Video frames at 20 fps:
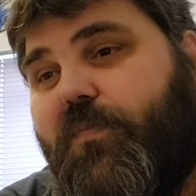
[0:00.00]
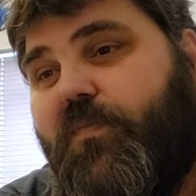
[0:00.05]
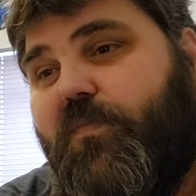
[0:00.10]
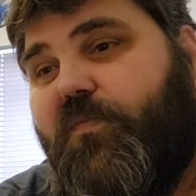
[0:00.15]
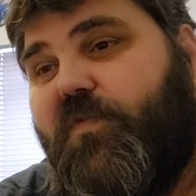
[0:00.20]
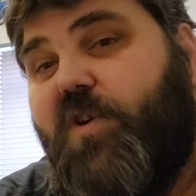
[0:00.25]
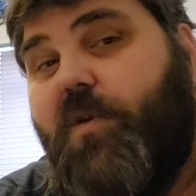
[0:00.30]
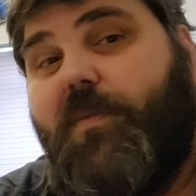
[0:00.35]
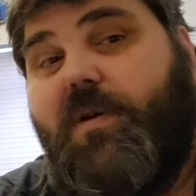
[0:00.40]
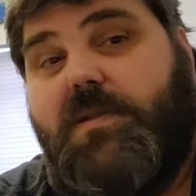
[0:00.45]

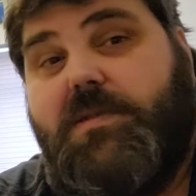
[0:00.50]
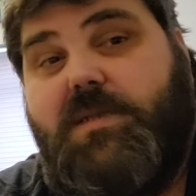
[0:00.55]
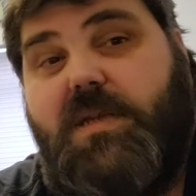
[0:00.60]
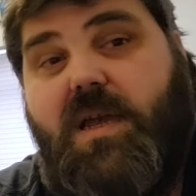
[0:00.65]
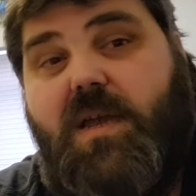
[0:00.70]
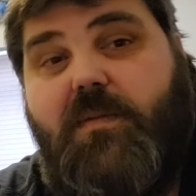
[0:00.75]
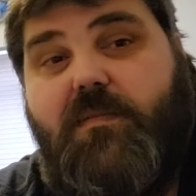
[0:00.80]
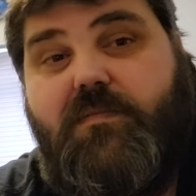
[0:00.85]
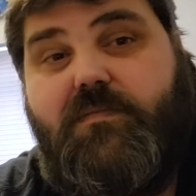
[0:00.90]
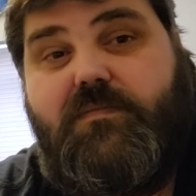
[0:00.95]
Robot
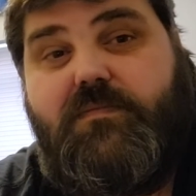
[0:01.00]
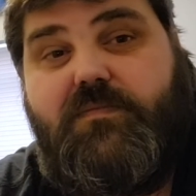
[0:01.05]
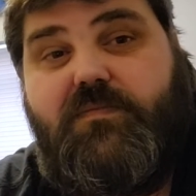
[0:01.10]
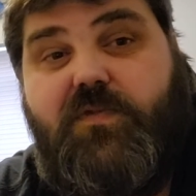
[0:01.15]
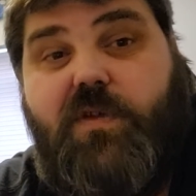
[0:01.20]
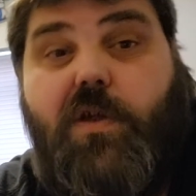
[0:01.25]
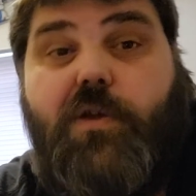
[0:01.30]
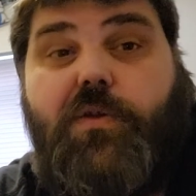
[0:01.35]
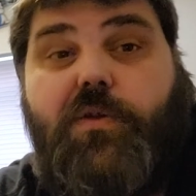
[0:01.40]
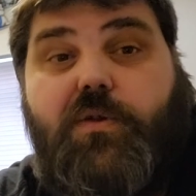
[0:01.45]
Time,
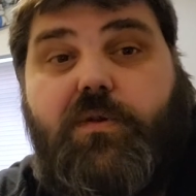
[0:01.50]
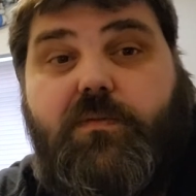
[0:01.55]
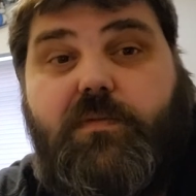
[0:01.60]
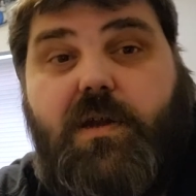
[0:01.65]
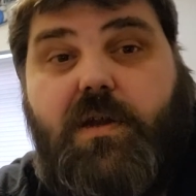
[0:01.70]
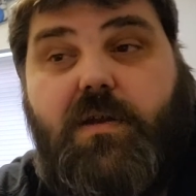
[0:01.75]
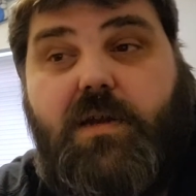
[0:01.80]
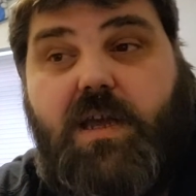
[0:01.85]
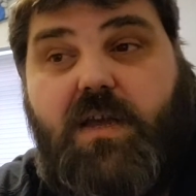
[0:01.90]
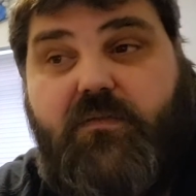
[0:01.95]
Roker, and
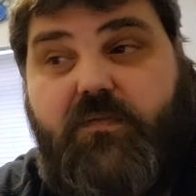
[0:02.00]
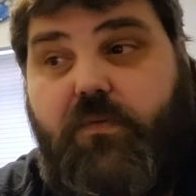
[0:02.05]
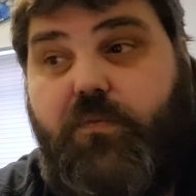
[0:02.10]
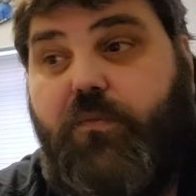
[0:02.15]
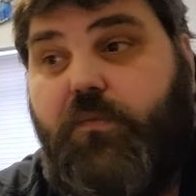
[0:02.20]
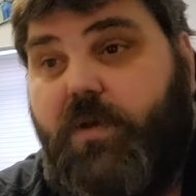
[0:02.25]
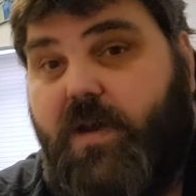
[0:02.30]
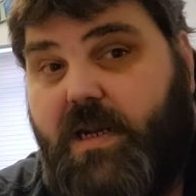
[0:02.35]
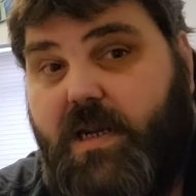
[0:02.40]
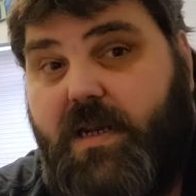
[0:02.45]
Royal Life.
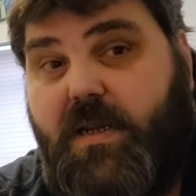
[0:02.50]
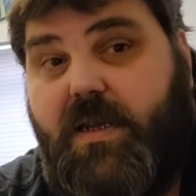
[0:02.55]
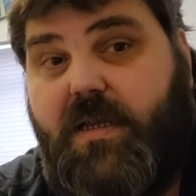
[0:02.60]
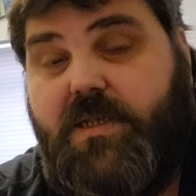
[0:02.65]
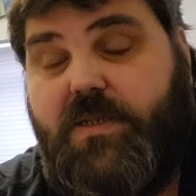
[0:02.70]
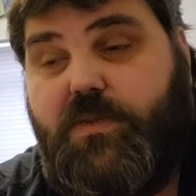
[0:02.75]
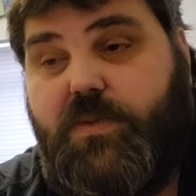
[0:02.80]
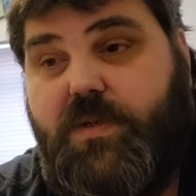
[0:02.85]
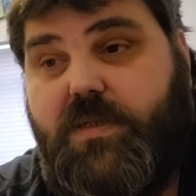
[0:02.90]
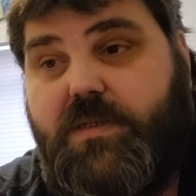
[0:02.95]
Really
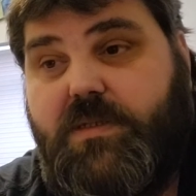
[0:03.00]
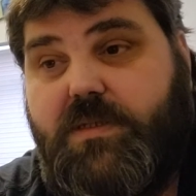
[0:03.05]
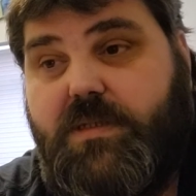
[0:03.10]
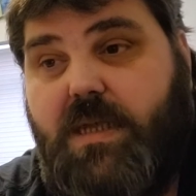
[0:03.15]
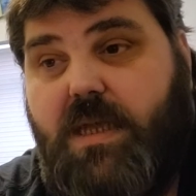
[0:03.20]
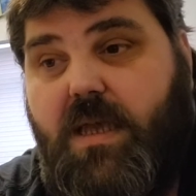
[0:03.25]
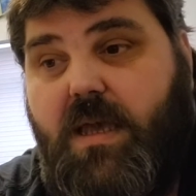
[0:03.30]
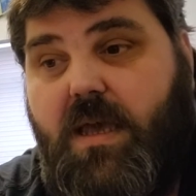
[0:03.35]
nice ones.